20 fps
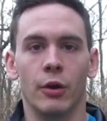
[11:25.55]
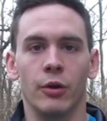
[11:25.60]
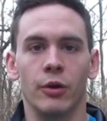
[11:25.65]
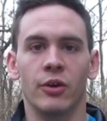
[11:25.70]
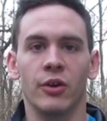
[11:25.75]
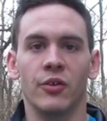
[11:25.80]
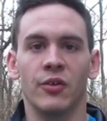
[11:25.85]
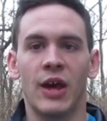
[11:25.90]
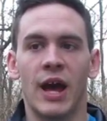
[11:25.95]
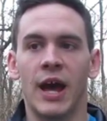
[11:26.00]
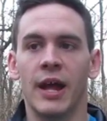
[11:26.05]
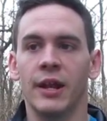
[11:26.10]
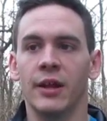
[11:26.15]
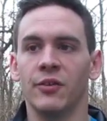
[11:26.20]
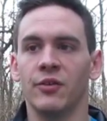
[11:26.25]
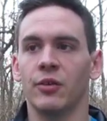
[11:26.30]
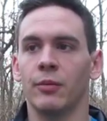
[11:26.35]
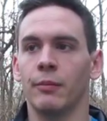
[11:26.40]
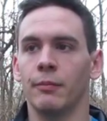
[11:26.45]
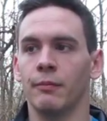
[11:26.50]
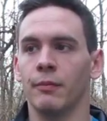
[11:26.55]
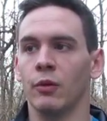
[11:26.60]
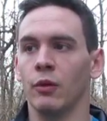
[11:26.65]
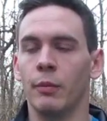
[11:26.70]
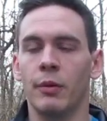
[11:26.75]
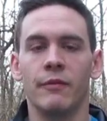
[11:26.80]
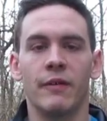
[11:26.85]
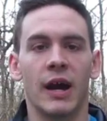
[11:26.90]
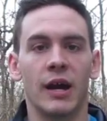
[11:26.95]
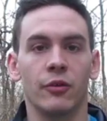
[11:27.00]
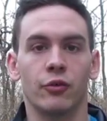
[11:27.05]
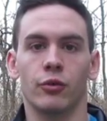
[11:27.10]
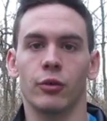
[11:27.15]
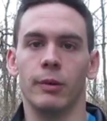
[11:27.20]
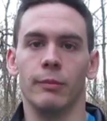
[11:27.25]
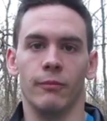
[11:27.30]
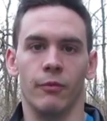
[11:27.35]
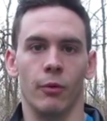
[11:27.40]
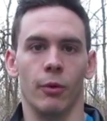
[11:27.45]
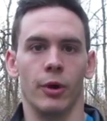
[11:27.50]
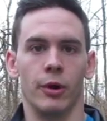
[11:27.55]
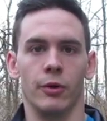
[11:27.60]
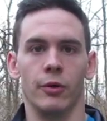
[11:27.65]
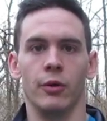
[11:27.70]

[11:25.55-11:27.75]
You can just add in a little bit of ice cream for you.